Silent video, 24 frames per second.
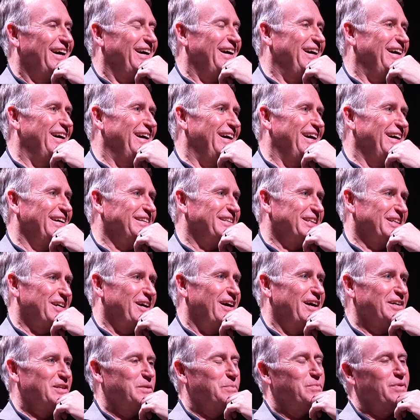Uh, to
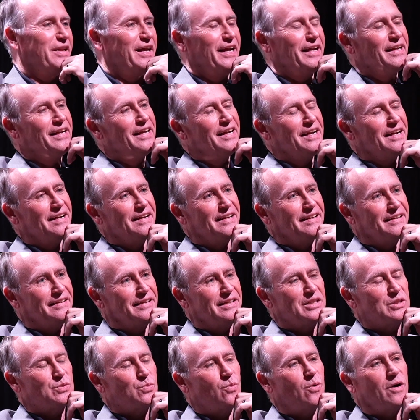contemplate.
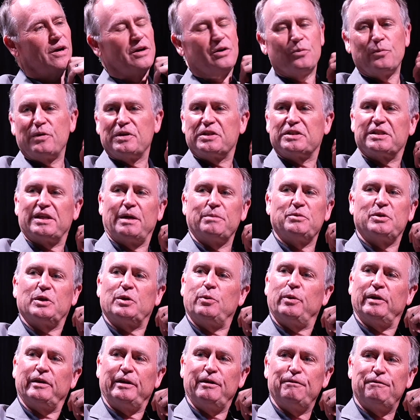This warden was
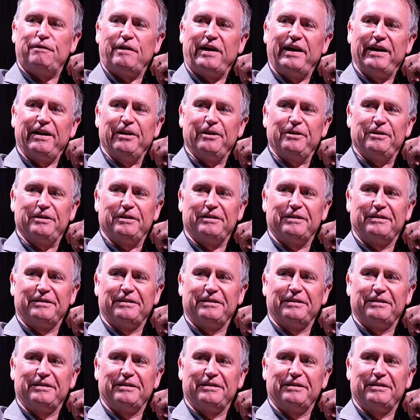subsequently fired.